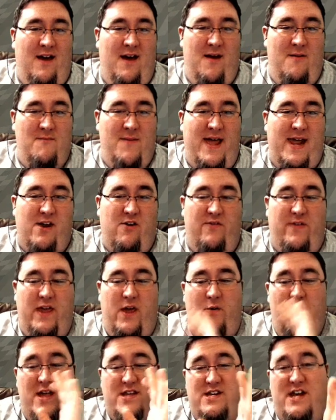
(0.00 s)
maker of
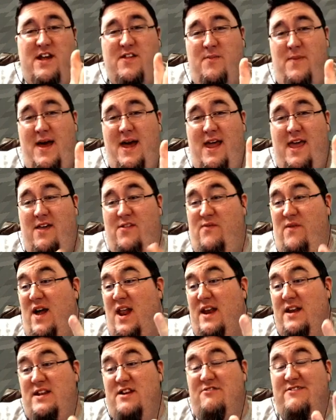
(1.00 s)
the UHS pack, has
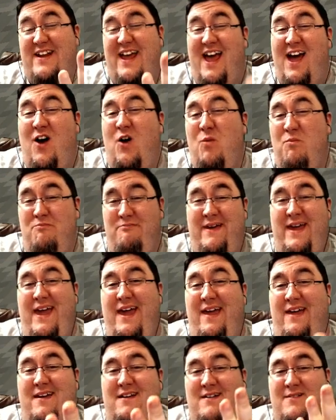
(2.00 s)
volunteered to help
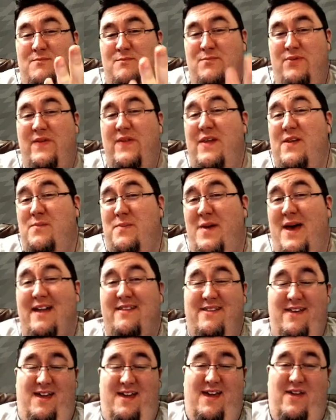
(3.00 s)
me put this
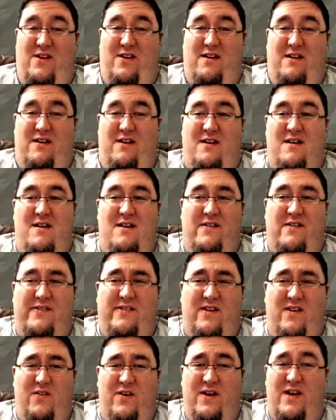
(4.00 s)
pack together.
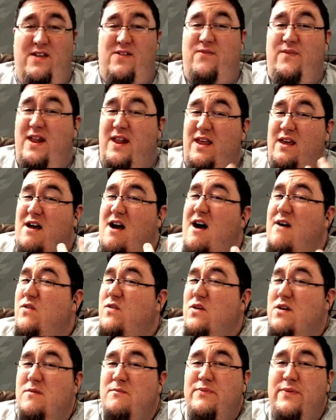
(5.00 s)
So it's feeling
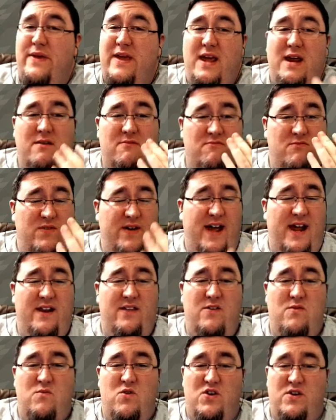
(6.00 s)
awful complete. We got
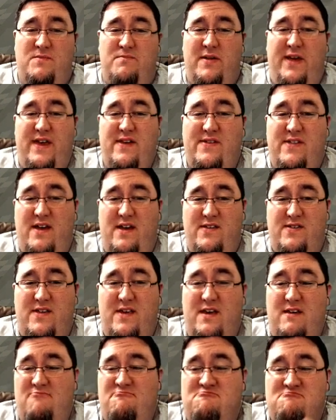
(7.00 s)
to do more plays
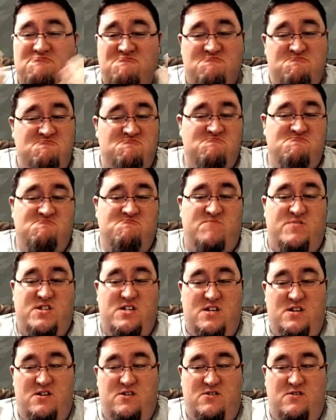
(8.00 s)
testing.
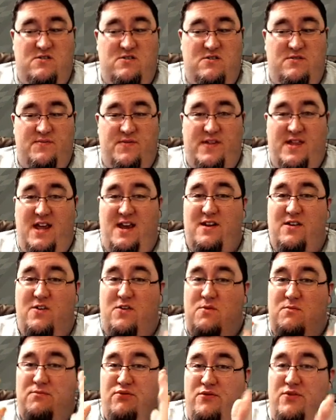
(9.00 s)
So stay
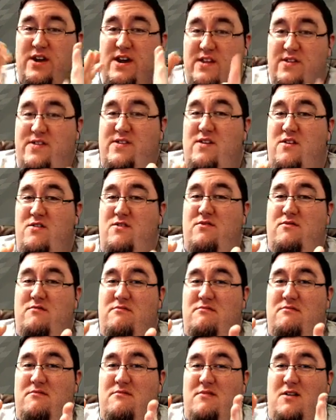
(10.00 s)
tuned. Pretty
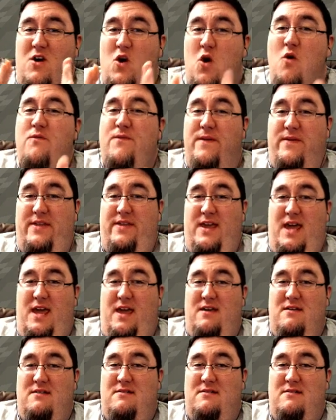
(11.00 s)
soon, hopefully,